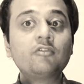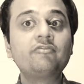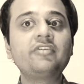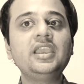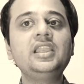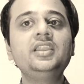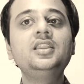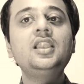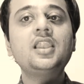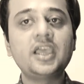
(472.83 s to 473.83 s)
fail
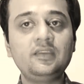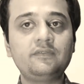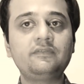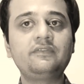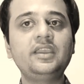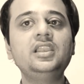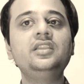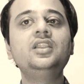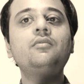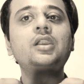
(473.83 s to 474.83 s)
in the life, fail
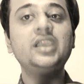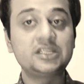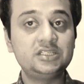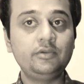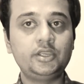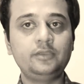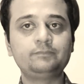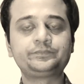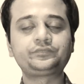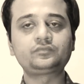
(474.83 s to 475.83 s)
in our activity.